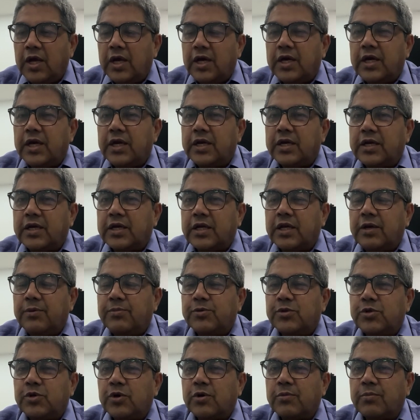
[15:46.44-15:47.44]
It
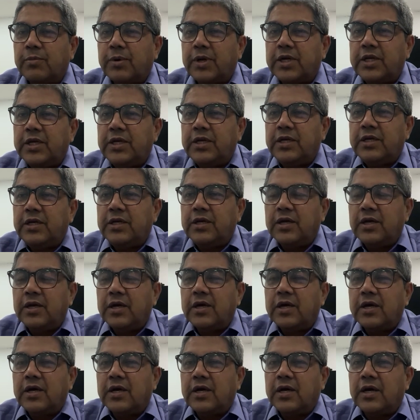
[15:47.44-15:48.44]
keeps your money
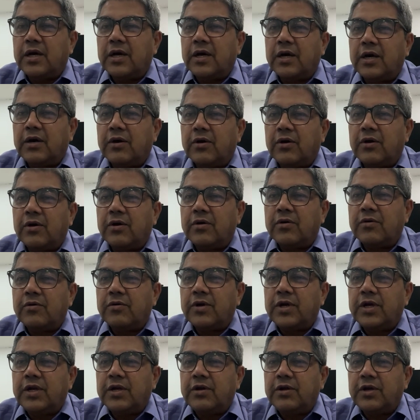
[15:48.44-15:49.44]

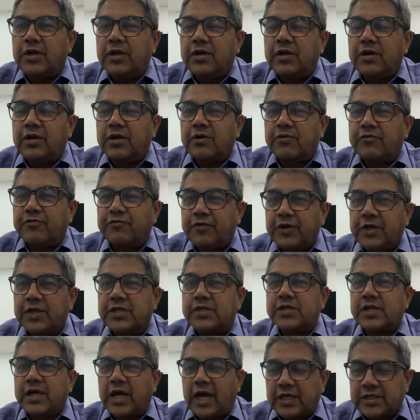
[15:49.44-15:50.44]
in a
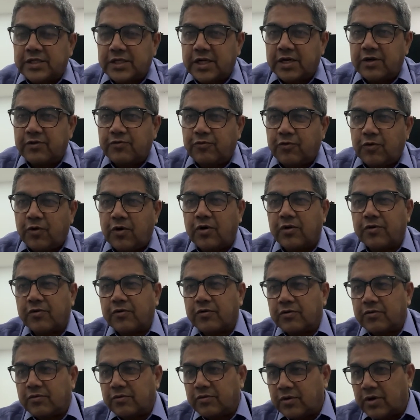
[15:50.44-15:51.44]
fixed asset
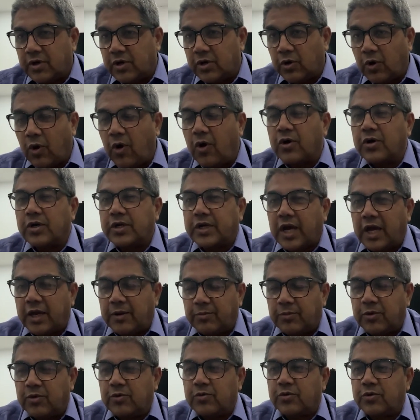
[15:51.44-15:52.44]
for a long
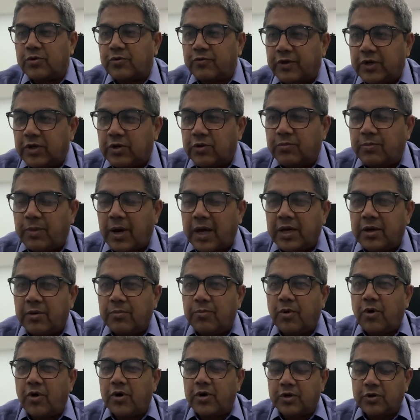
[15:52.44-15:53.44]
time. You know, when you buy a
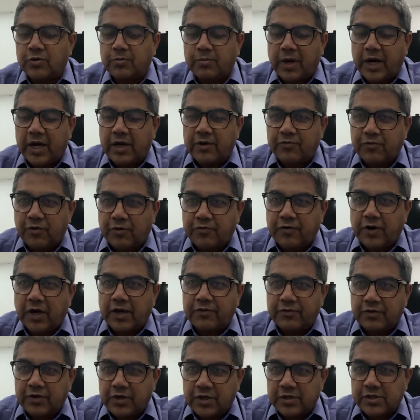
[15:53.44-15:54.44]
bond, you buy it for
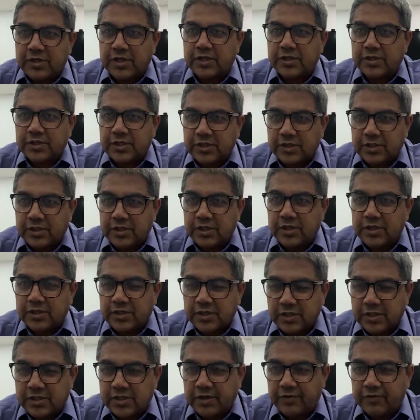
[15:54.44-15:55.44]
5 years and 6 years
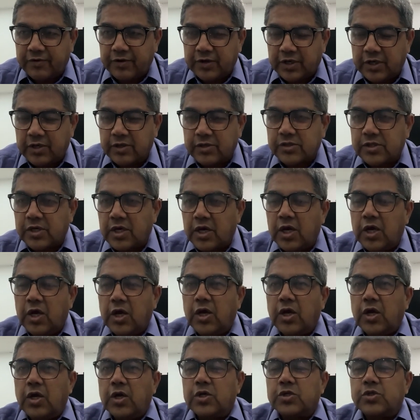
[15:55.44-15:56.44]
and 7 years.
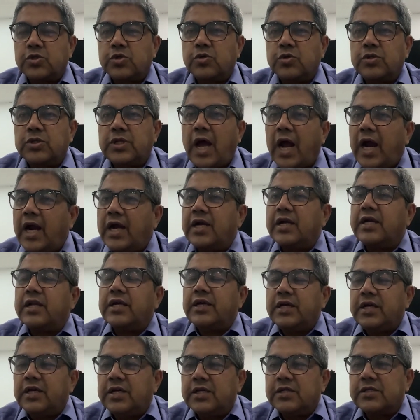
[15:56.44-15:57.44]
So that
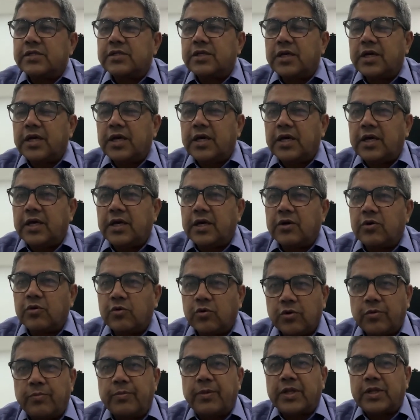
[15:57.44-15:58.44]
is a
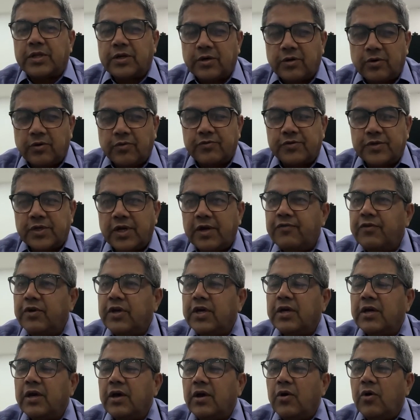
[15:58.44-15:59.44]
good method of
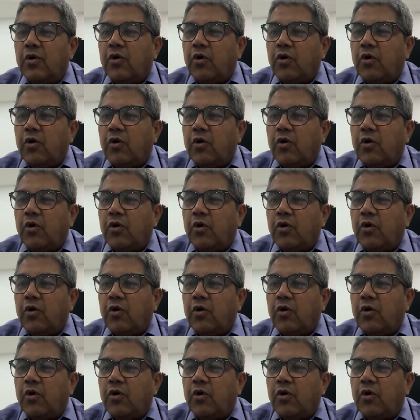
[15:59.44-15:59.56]
saving.